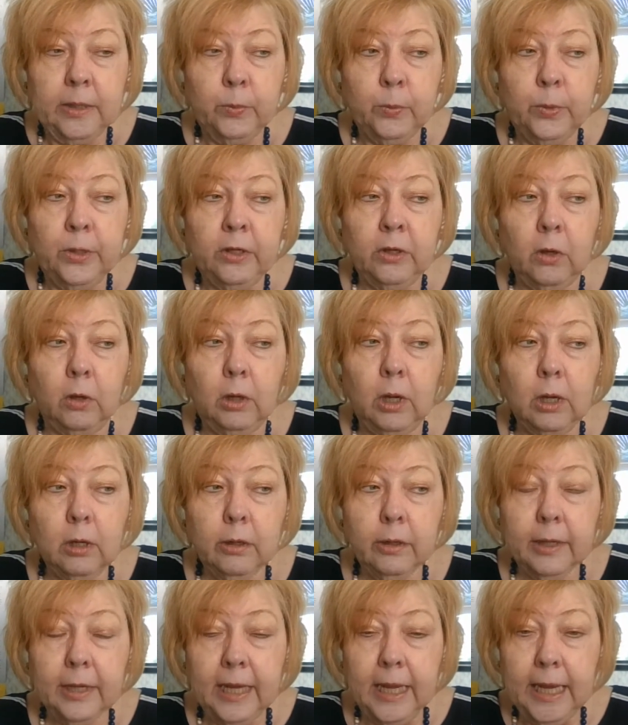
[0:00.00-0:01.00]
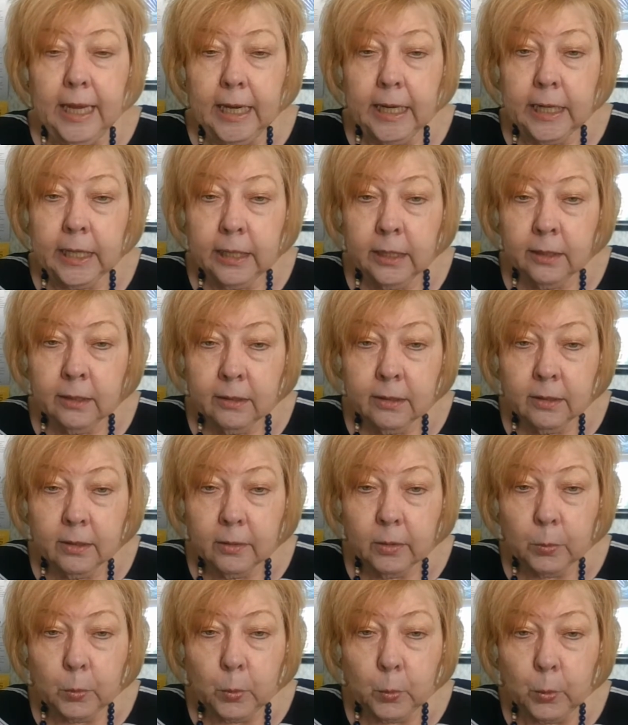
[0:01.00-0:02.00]
We no longer care
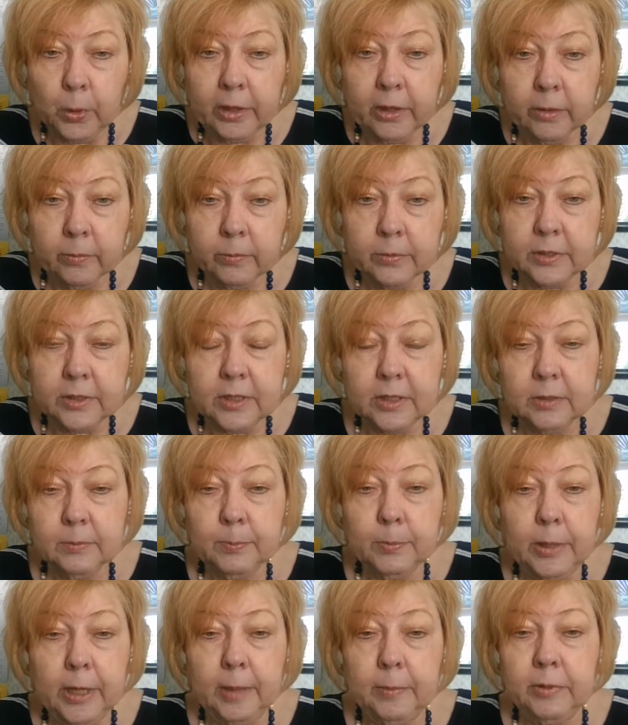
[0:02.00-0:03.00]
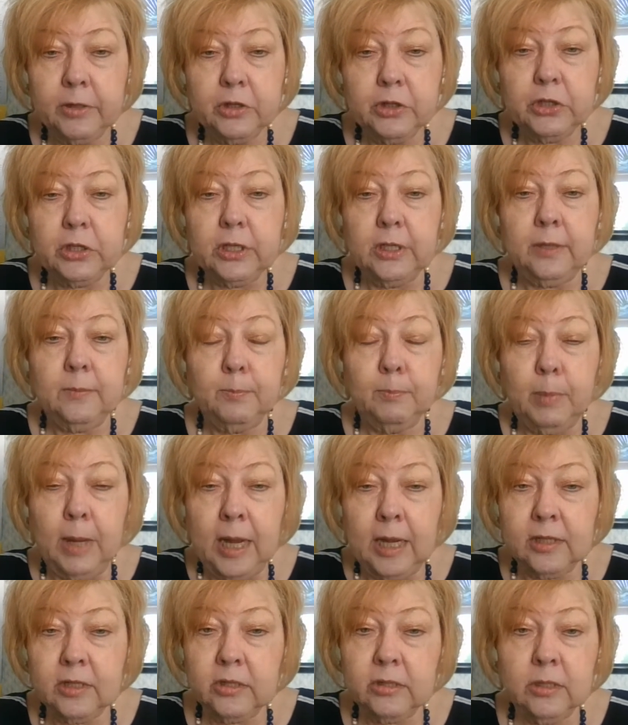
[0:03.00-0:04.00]
whether it was published in
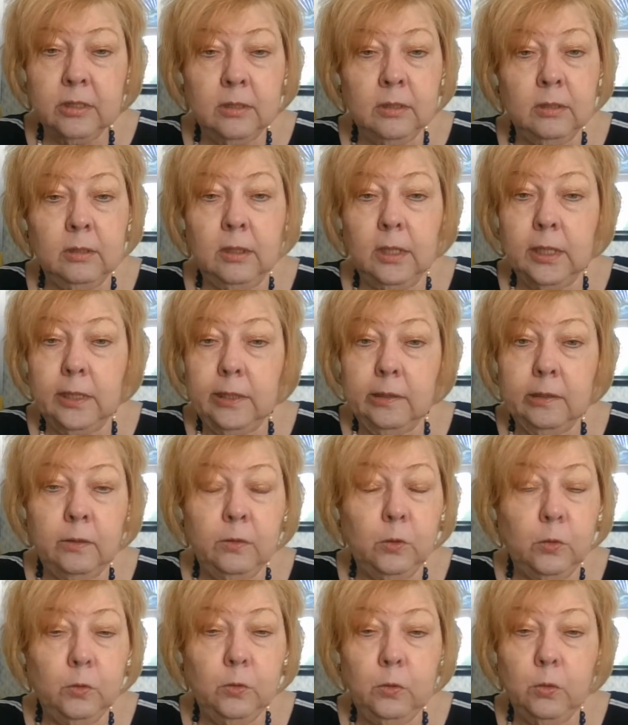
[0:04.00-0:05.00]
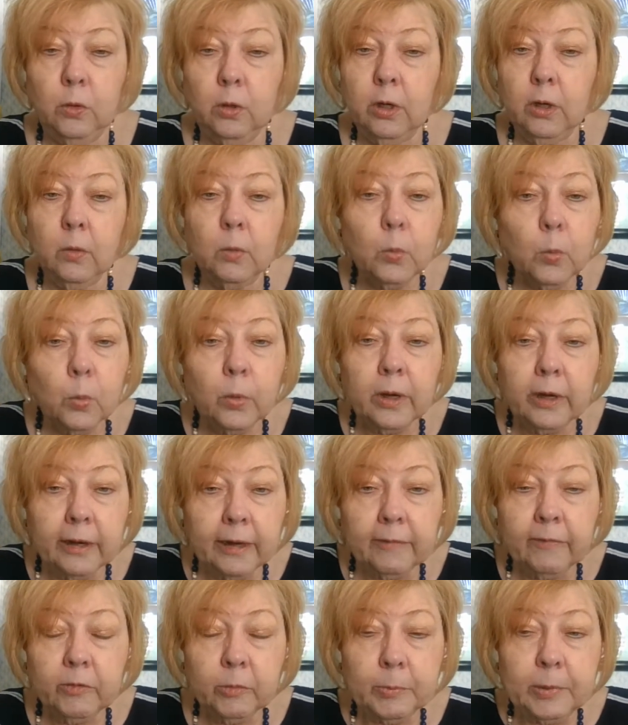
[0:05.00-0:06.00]
Boston, London, New York,
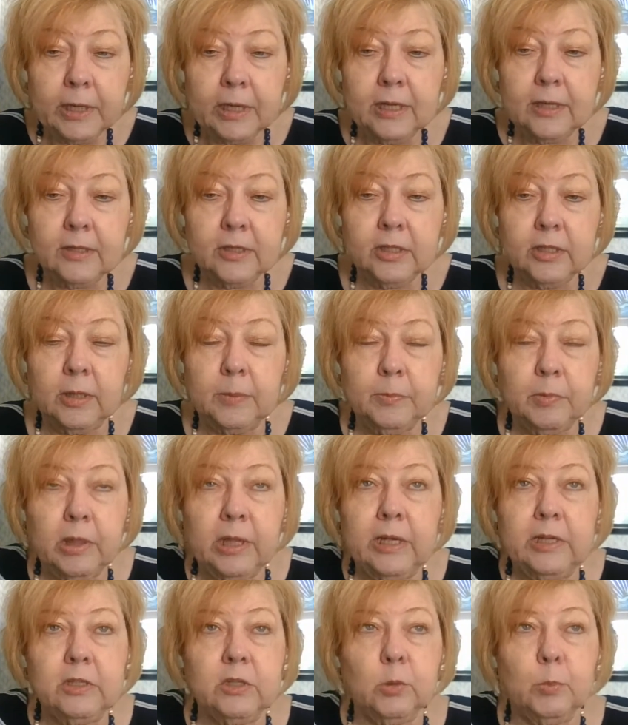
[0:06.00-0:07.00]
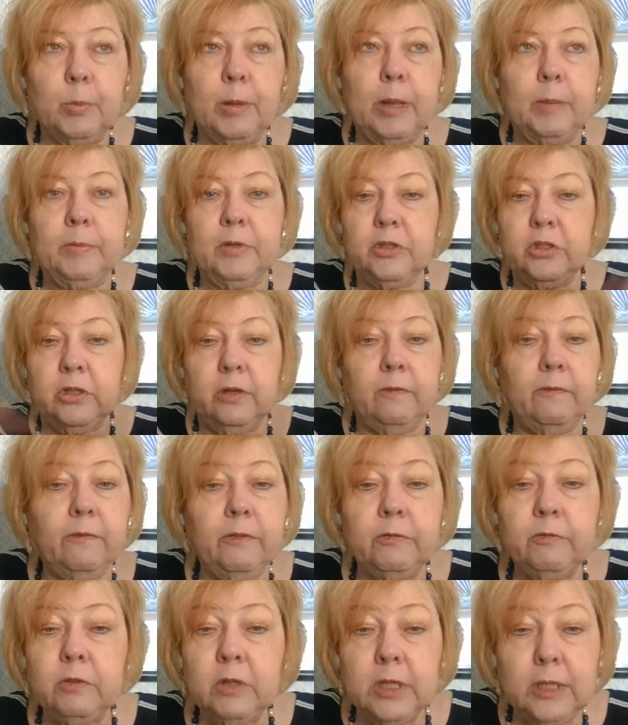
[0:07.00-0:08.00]
wherever, because some things are published in
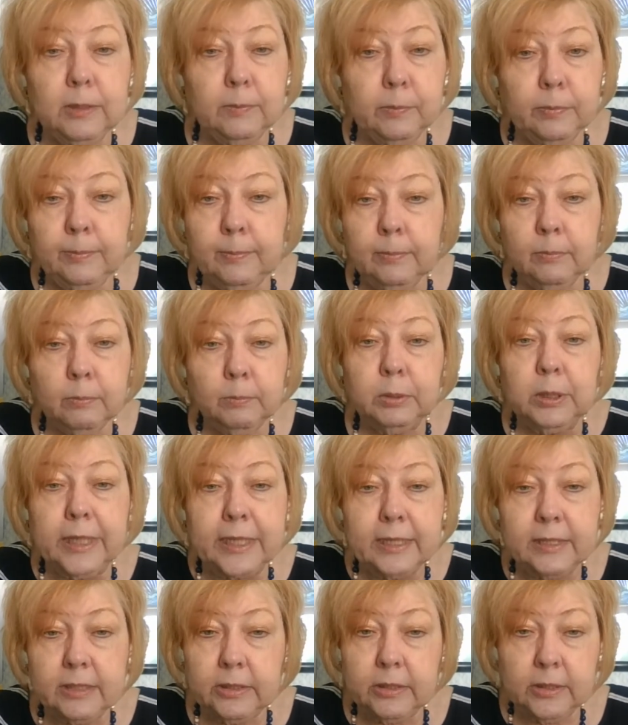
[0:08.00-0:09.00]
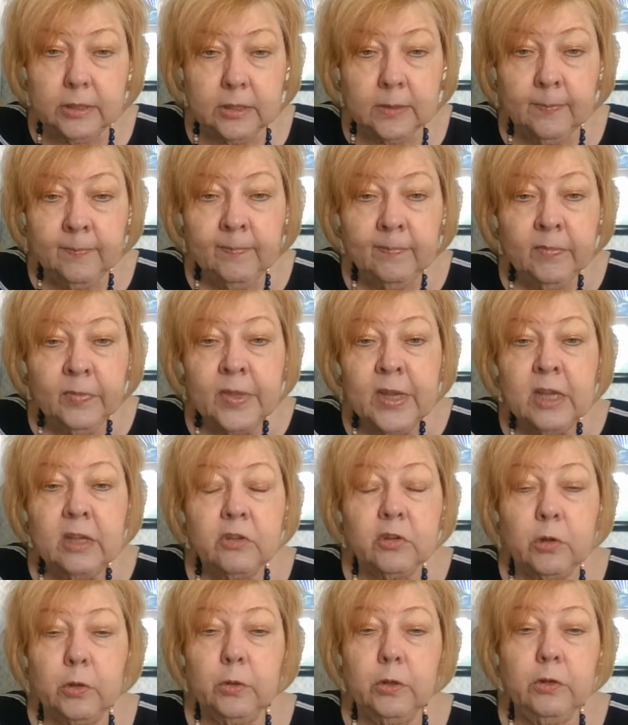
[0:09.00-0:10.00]
15 places.
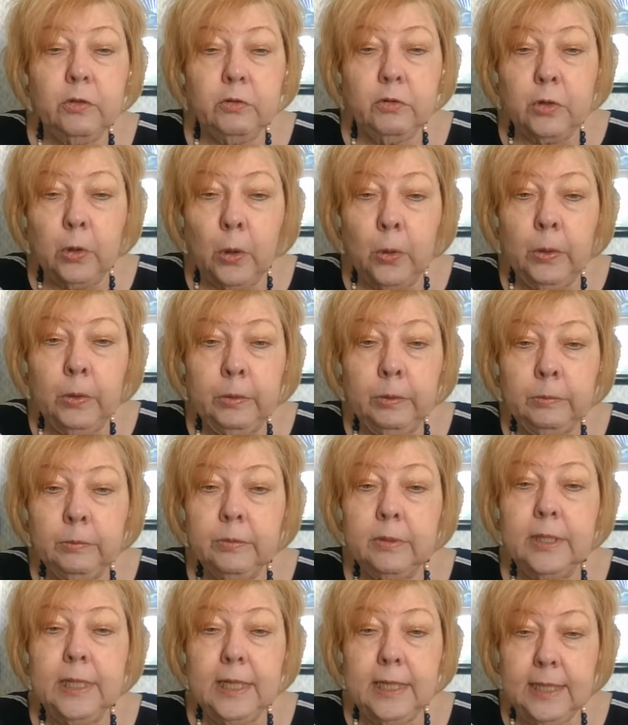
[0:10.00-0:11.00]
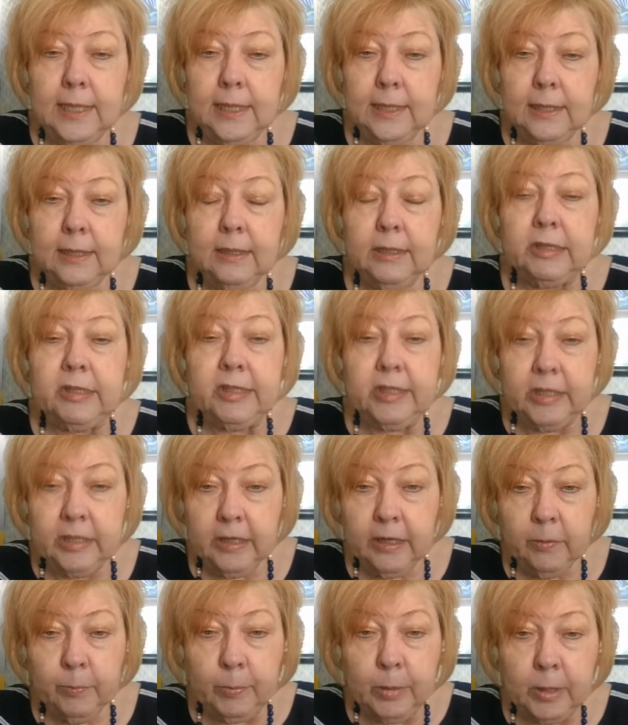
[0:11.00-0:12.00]
So you don't need the
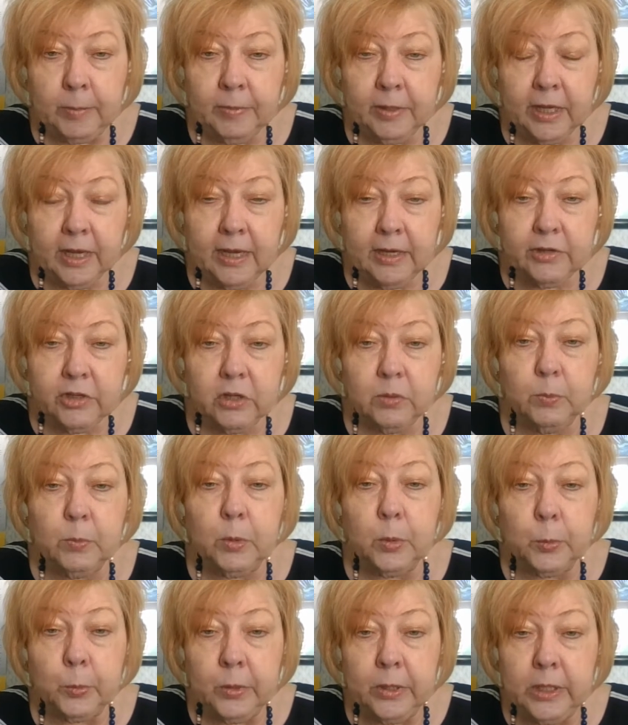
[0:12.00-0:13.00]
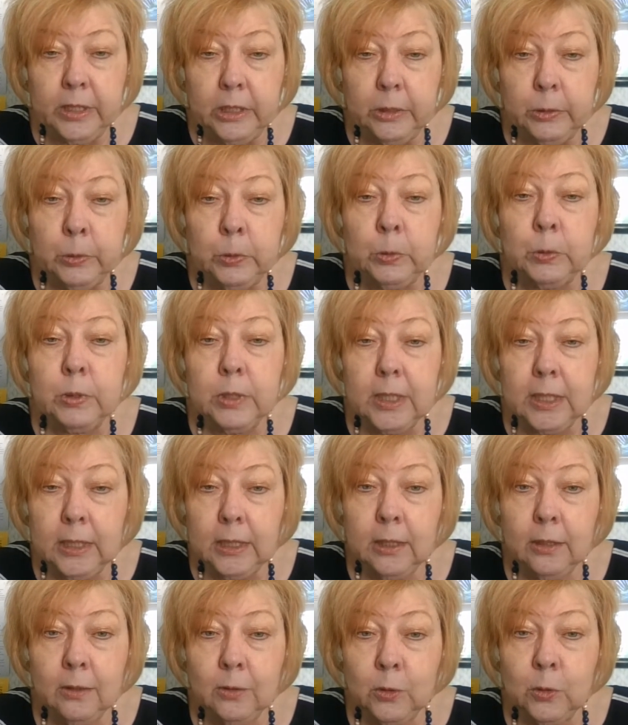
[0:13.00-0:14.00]
city of publication, but we do
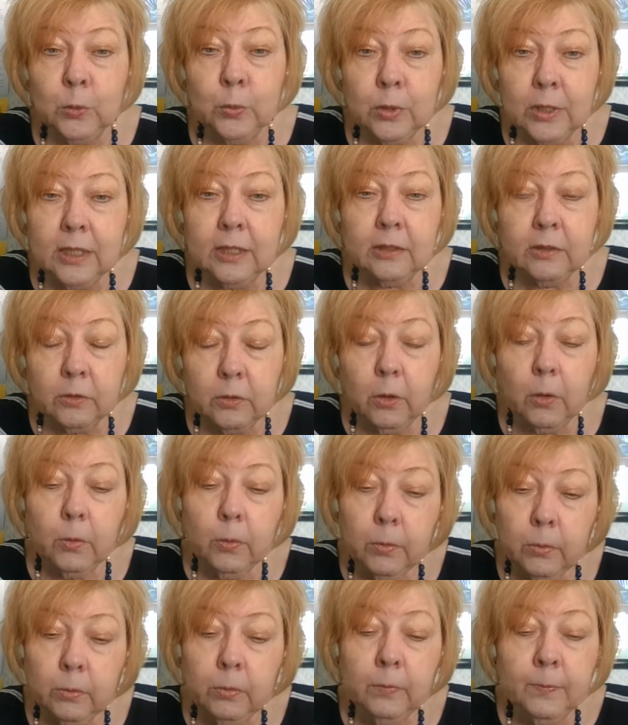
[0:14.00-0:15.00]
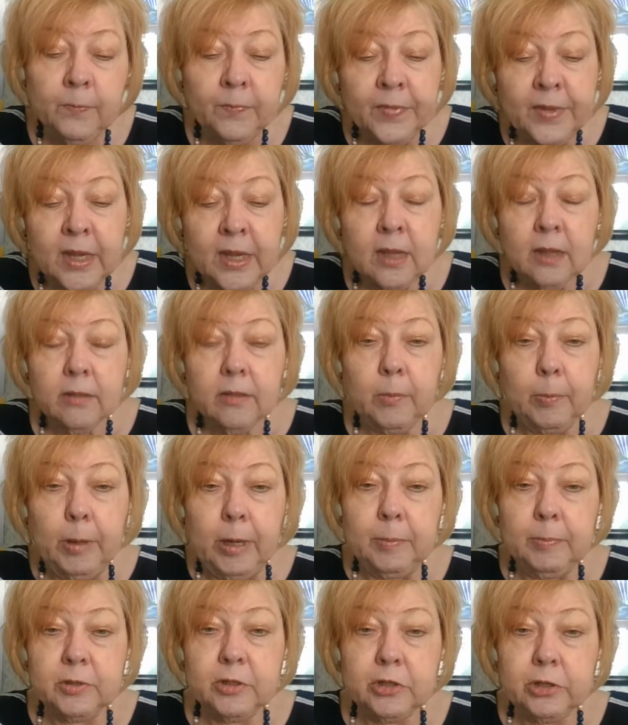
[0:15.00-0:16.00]
need to know who the
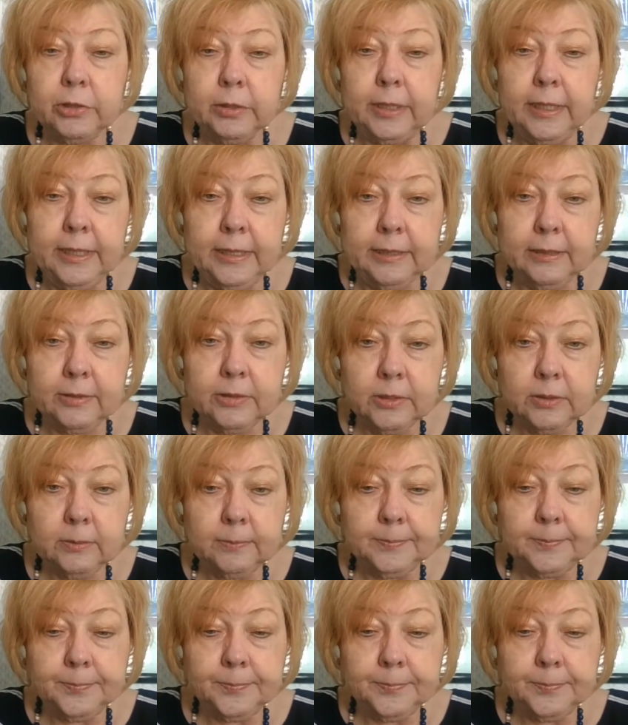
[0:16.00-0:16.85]
publisher is.